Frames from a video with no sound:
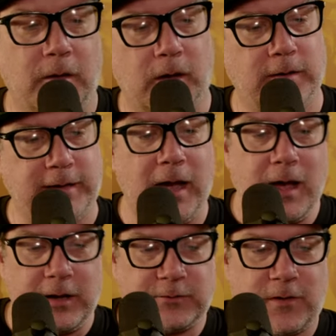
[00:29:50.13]
Yeah,
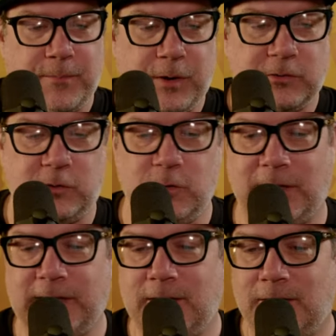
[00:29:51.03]
I saw that post too,
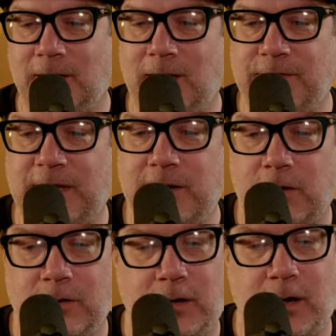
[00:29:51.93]
buddy. They
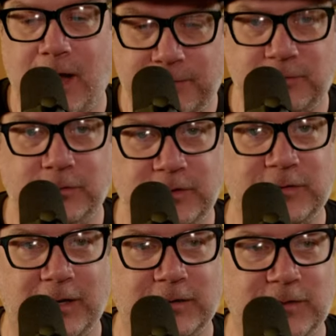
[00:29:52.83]
are absolutely
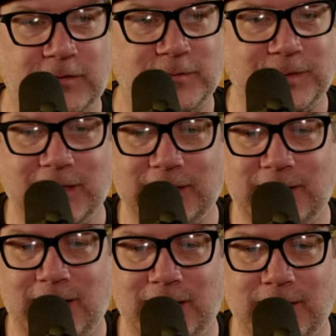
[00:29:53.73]
signing Xavier McKinney,
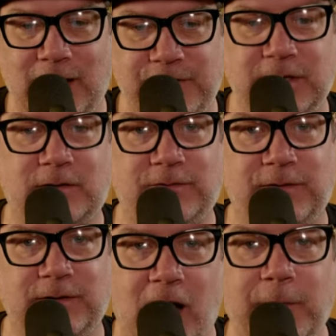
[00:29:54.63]
and I think it's a
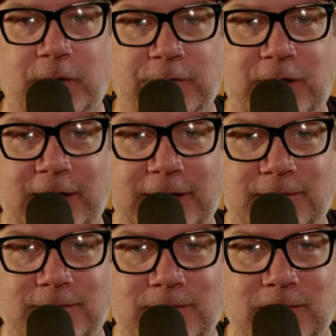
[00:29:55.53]
phenomenal signing.
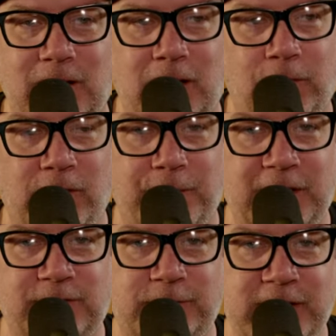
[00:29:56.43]
One of the
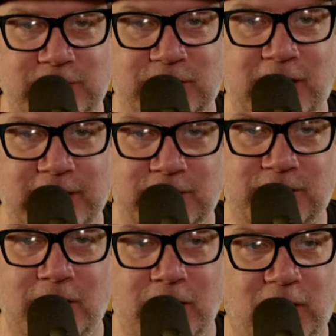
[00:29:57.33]
best free agent
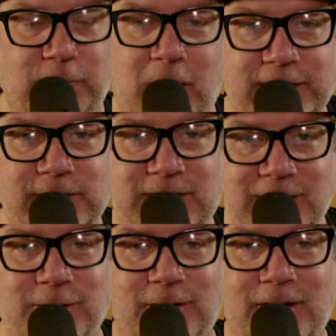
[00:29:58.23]
signings of Brian's
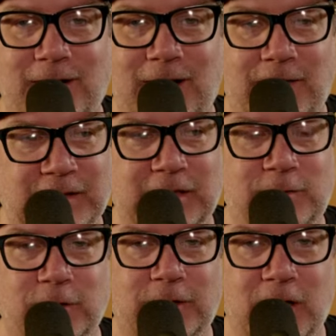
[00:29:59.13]
tenure. I think he's
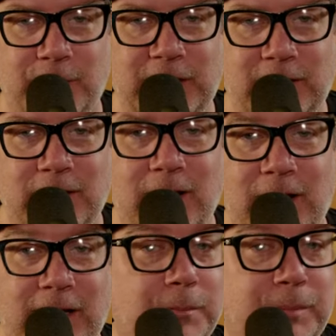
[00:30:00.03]
going to come in
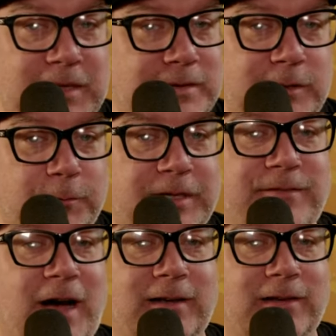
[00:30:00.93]
and completely
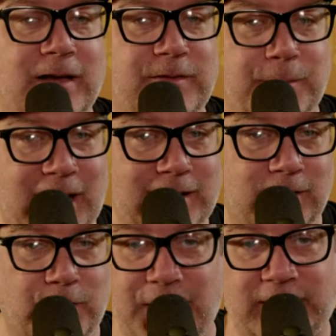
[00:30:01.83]
revitalize the back
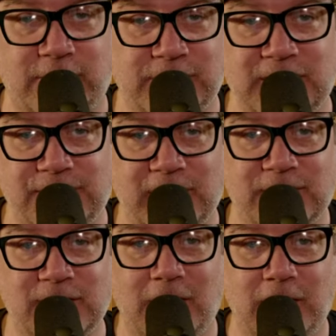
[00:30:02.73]
end of the Packers
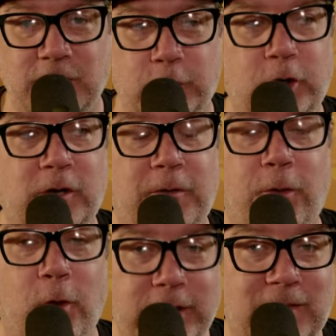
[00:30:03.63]
defense. You're going to
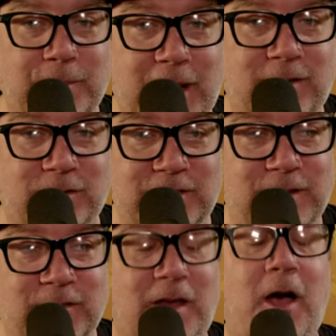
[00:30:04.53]
look at the Packers defense